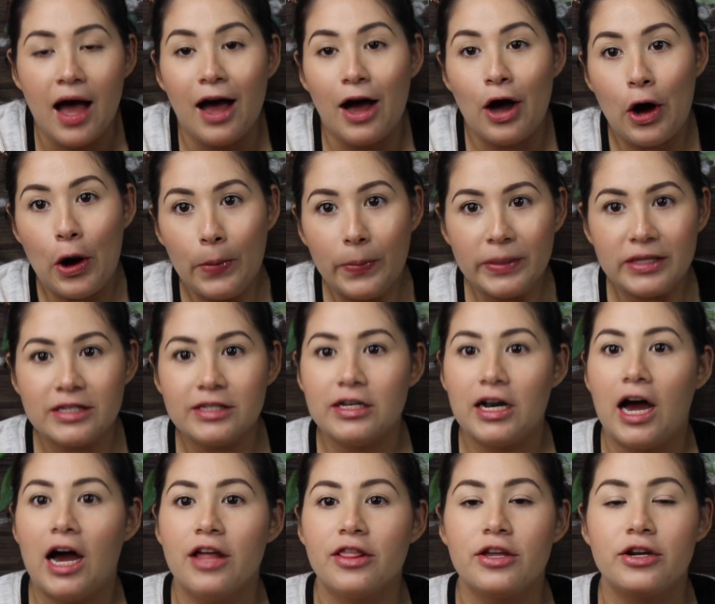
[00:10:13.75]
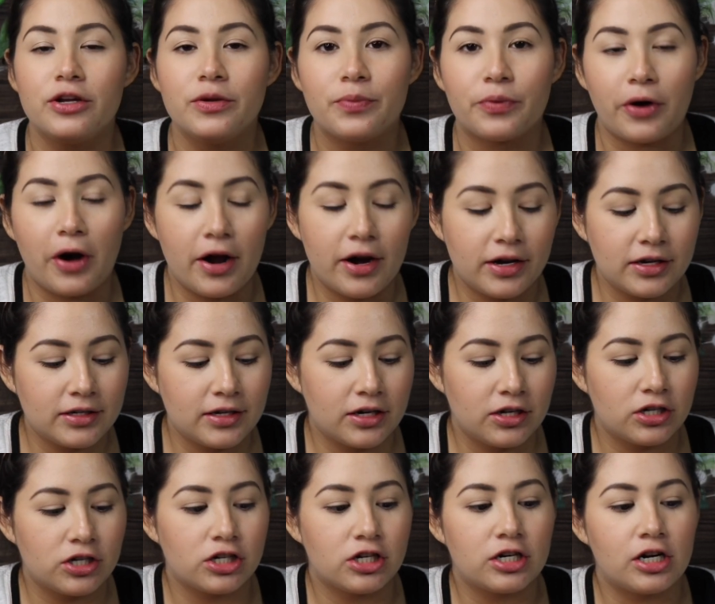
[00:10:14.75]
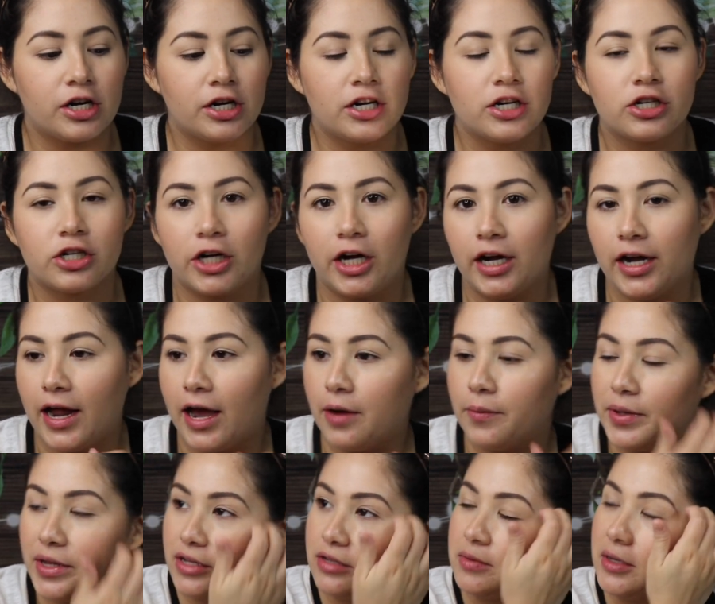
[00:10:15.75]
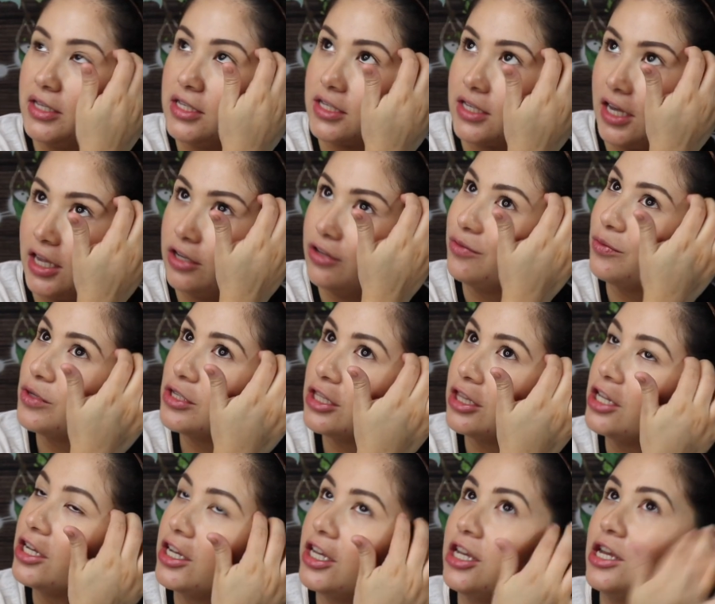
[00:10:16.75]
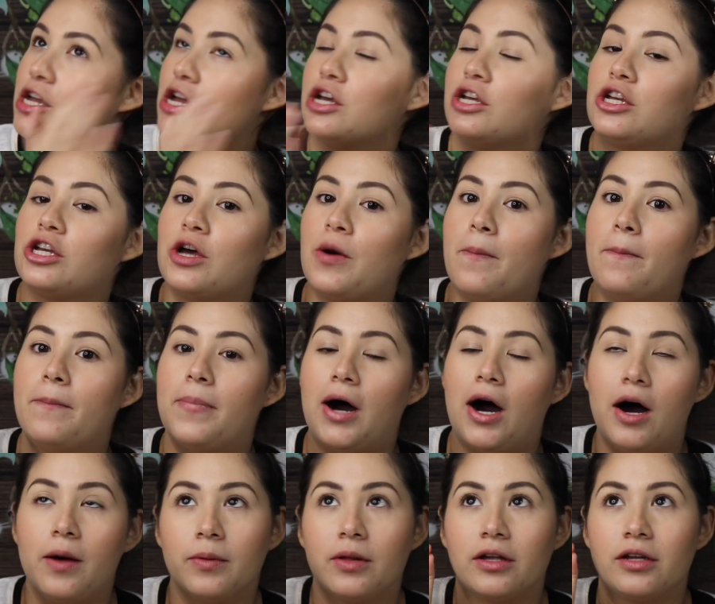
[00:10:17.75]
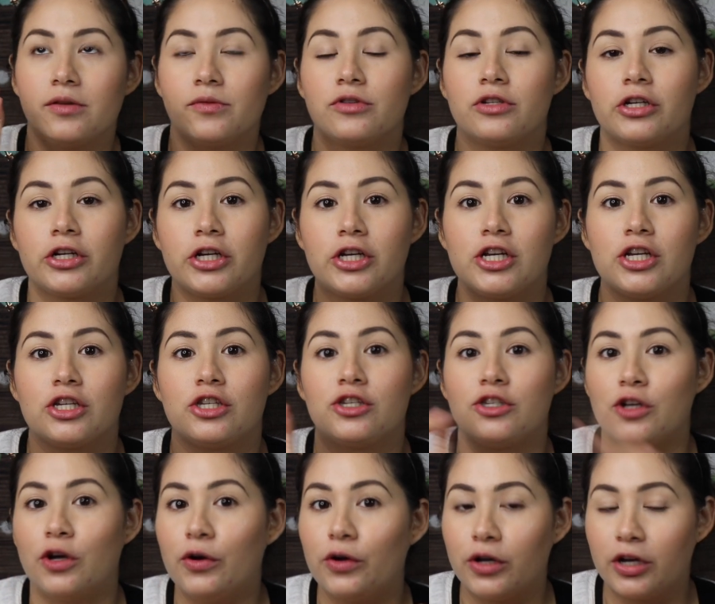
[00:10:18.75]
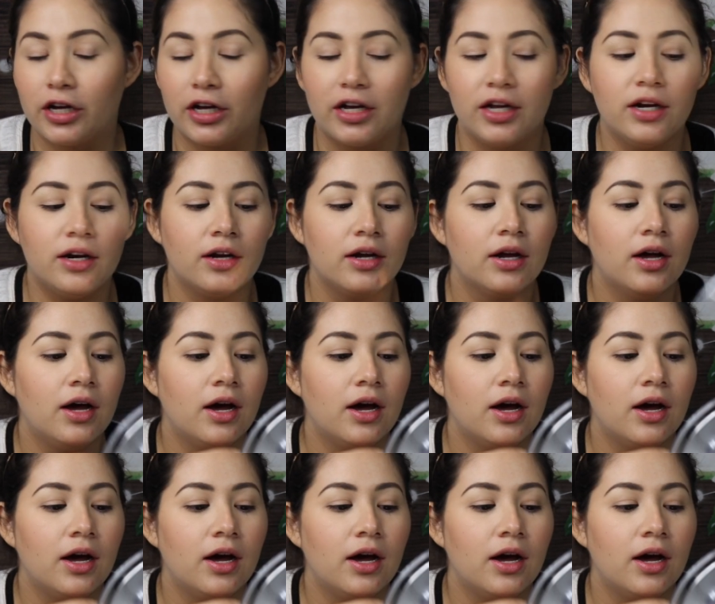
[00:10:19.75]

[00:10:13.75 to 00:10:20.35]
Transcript: I hope it's not the new products that I started trying out, because my skin was looking bomb. Like, it was looking so good.